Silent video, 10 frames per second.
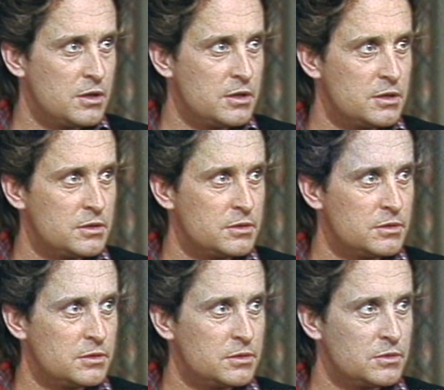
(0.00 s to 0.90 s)
films with
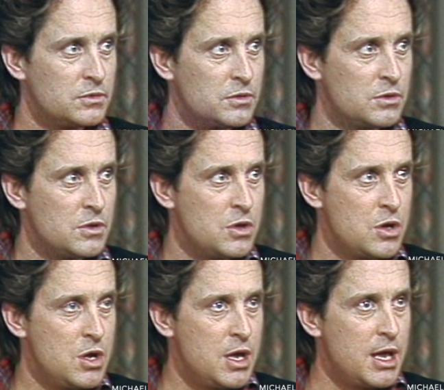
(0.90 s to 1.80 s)
you? I mean,
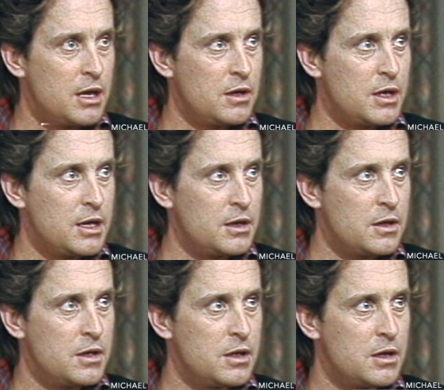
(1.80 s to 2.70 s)
is it in
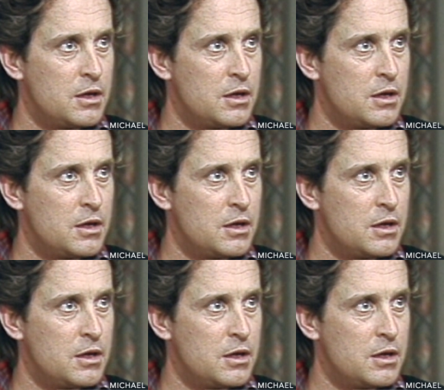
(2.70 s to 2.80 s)
enjoyment or